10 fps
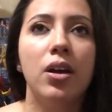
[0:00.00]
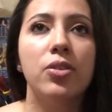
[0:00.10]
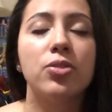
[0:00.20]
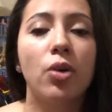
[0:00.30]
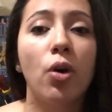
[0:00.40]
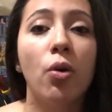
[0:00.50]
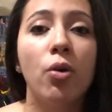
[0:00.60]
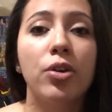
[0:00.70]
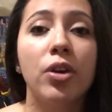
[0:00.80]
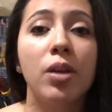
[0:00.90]

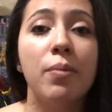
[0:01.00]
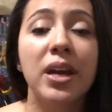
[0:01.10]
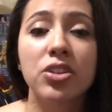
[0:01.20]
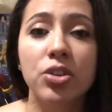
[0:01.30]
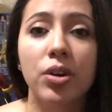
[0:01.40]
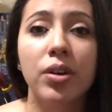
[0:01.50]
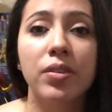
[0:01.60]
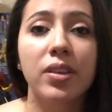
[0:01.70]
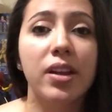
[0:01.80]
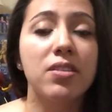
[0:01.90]
So you're going to make sure
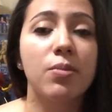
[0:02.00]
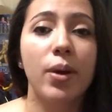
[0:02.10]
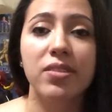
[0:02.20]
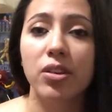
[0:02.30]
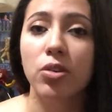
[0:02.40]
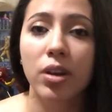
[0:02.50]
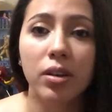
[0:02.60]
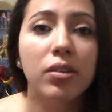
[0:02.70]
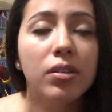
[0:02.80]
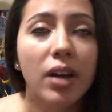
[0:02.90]
that it's the best that you
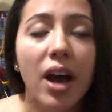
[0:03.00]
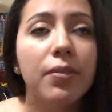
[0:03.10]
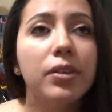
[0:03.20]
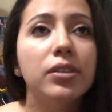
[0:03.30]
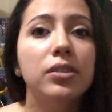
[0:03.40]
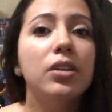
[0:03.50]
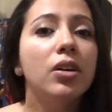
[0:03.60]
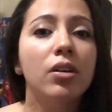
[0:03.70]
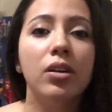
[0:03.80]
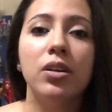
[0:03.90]
can have it.
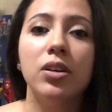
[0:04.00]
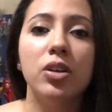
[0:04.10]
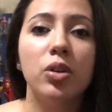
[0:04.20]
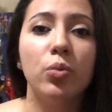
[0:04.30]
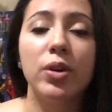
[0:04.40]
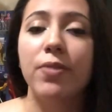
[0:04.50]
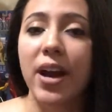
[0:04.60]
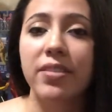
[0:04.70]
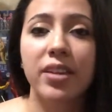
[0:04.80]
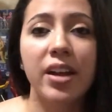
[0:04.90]

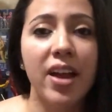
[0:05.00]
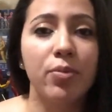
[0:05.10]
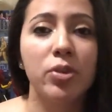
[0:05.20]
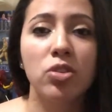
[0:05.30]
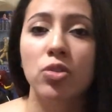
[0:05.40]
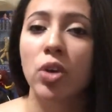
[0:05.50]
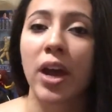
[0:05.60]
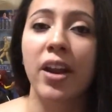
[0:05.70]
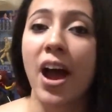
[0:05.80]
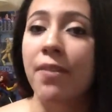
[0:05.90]
Revise it as much as you
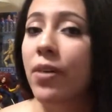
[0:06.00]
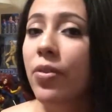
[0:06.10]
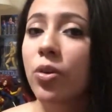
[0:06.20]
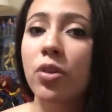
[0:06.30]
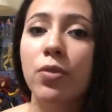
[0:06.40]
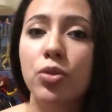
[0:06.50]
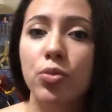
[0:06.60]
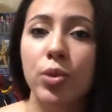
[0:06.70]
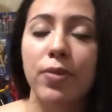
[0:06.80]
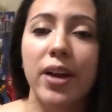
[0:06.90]
can. Have other
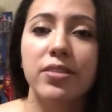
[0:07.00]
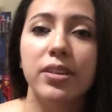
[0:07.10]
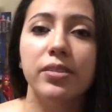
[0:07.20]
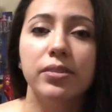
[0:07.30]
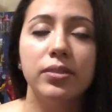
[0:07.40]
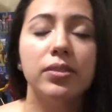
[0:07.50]
individuals revise it.